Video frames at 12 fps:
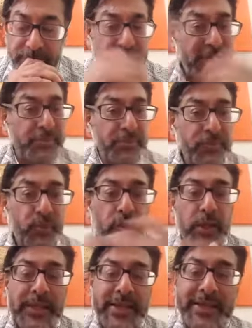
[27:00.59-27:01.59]
And I've said this
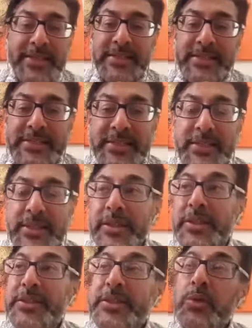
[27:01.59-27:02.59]
before. He didn't just sit there
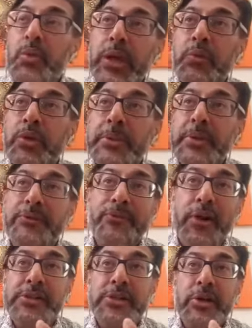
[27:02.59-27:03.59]
thinking, well, I want to be the
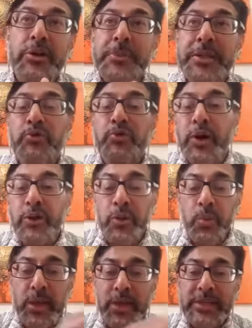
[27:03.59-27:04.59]
fastest 100 meter runner in
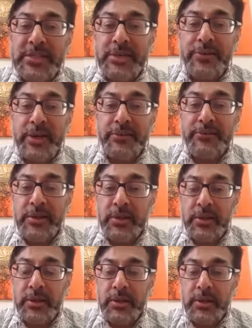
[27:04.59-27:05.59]
the world that's ever lived.
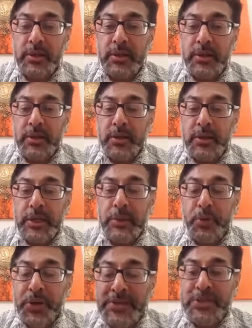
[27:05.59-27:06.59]
He
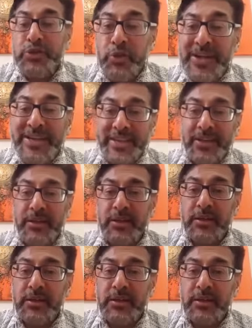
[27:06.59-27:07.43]
put in the training.